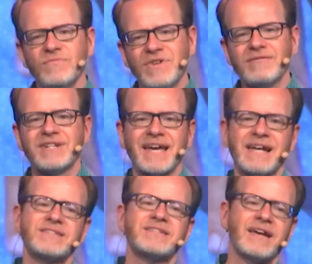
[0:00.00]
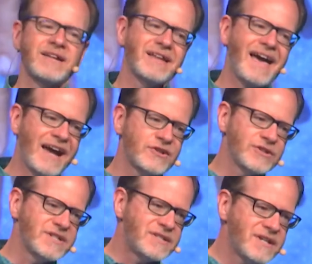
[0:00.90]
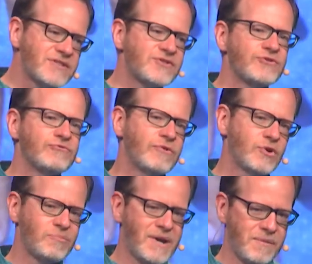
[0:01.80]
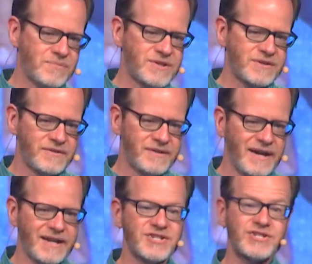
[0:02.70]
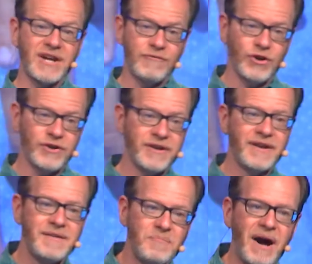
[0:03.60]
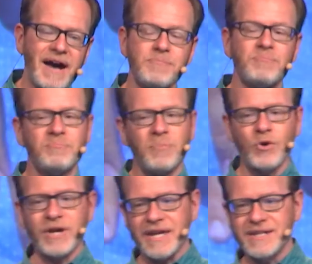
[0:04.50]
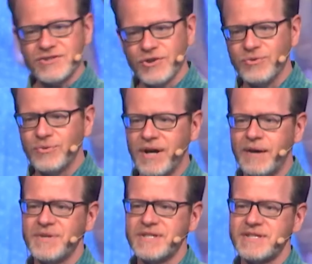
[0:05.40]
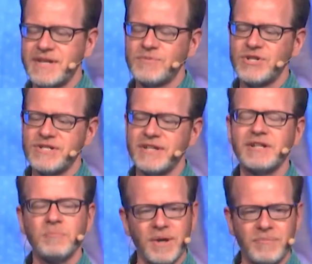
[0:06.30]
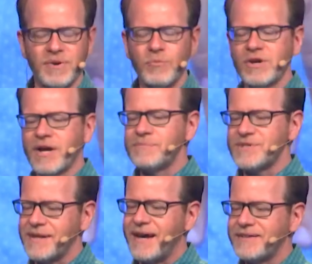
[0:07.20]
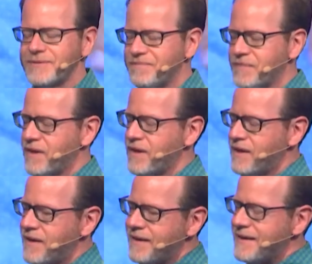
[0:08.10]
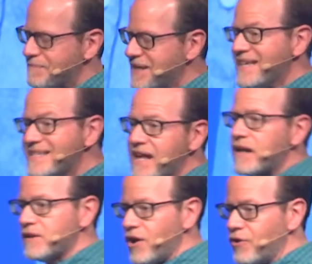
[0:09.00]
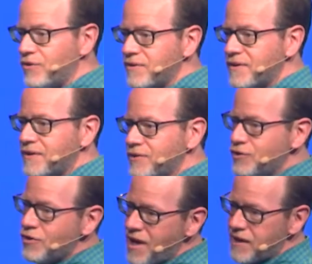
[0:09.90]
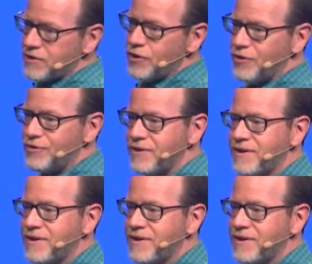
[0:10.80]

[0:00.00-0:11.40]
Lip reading: David Cancel actually does do roadmaps, I discovered by poking into his assumptions a little bit, but we'll come to that. But he's not alone. You're not alone.